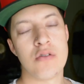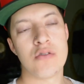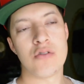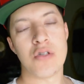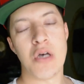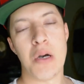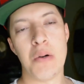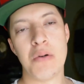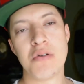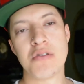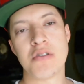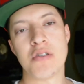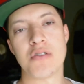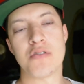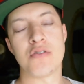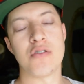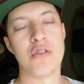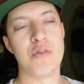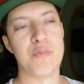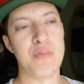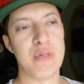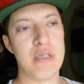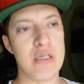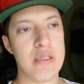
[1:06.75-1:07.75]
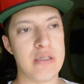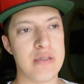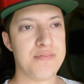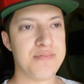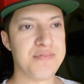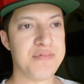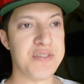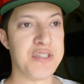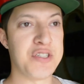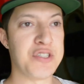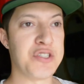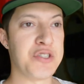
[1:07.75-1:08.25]
So I was assuming
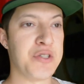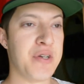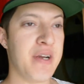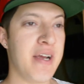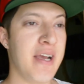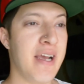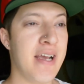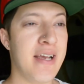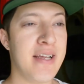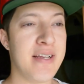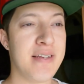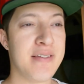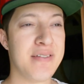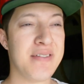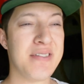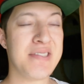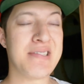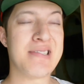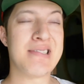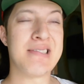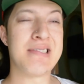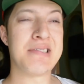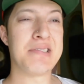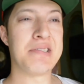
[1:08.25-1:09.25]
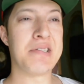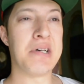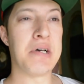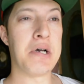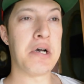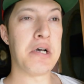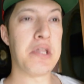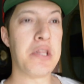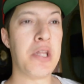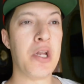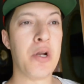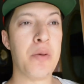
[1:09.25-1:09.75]
the train, it's
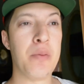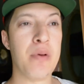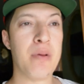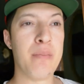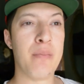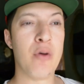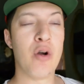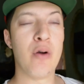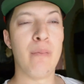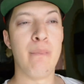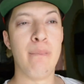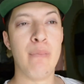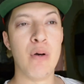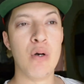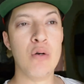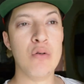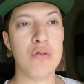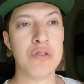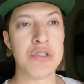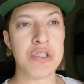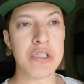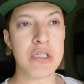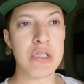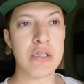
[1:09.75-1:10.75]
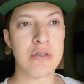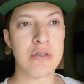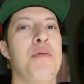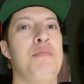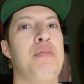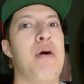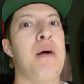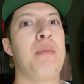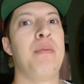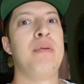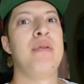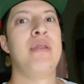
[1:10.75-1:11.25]
a little bit more bougie.
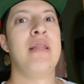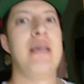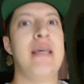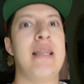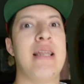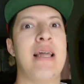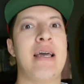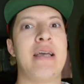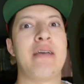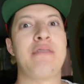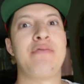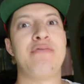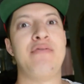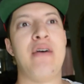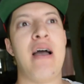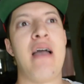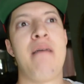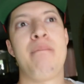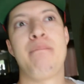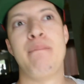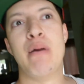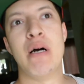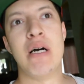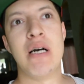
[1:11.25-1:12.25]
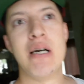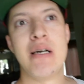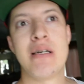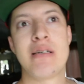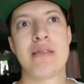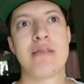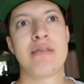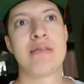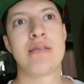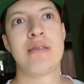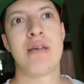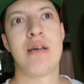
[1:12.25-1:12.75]
Probably like five
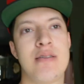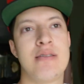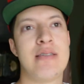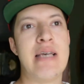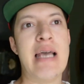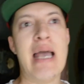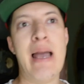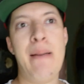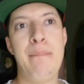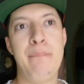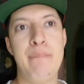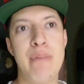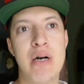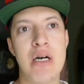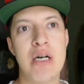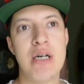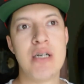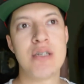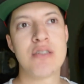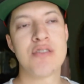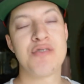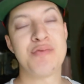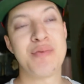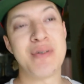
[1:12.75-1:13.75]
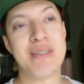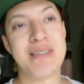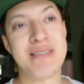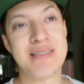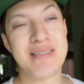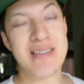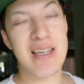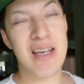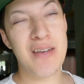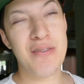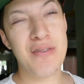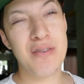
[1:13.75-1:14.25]
bucks, ten bucks, but
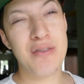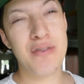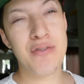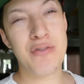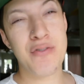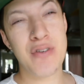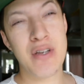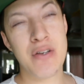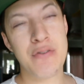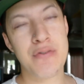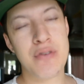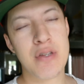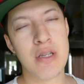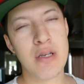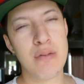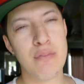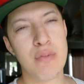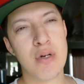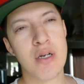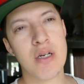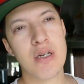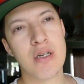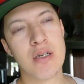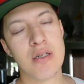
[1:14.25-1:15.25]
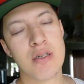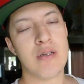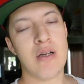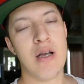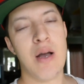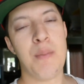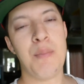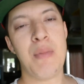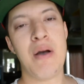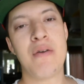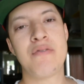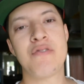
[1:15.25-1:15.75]
seven fifty, bro.
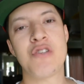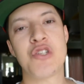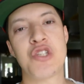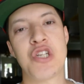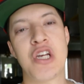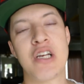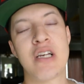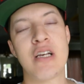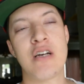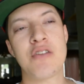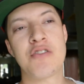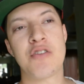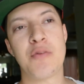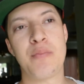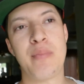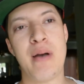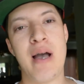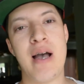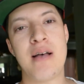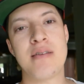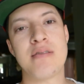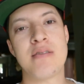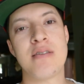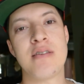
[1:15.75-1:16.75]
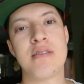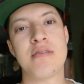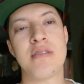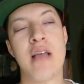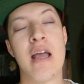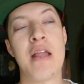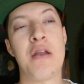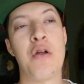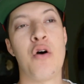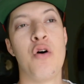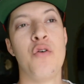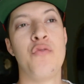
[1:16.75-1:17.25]
I'm gonna have to check out the passes,
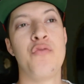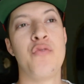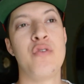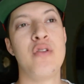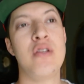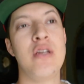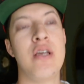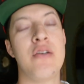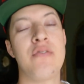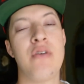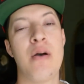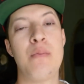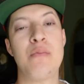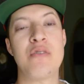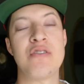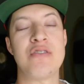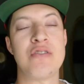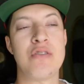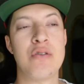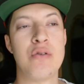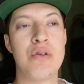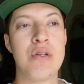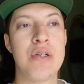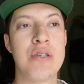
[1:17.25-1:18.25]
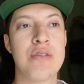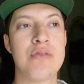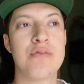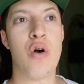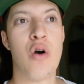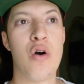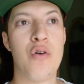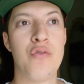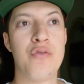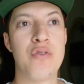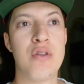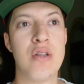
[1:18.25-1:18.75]
and hopefully, if I'm a student,
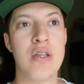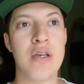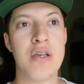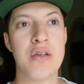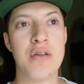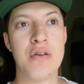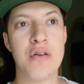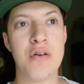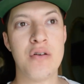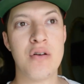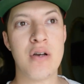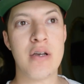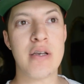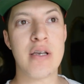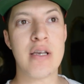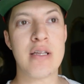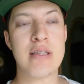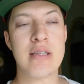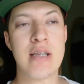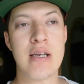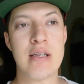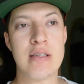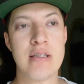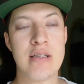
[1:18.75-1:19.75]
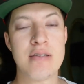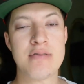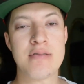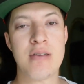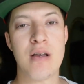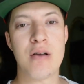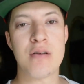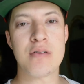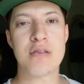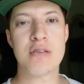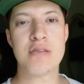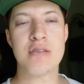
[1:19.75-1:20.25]
hopefully, you know, I get that
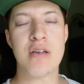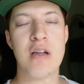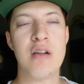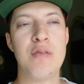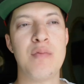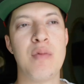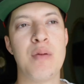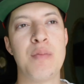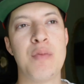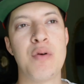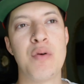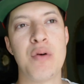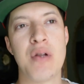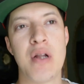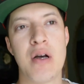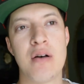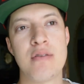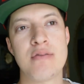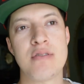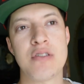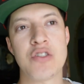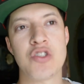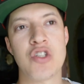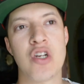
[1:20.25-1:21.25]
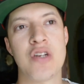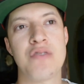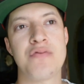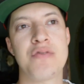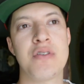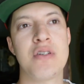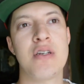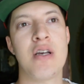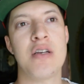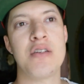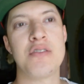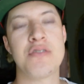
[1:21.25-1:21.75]
discount. Cause I remember when I was in
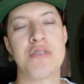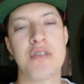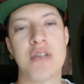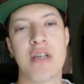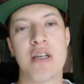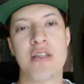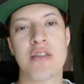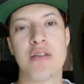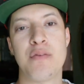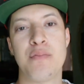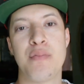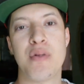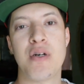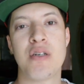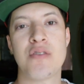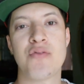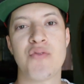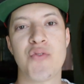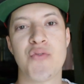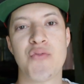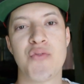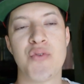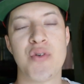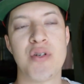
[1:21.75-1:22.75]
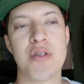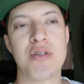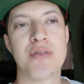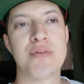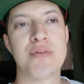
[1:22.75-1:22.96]
Trophy, I used to get the bus for free.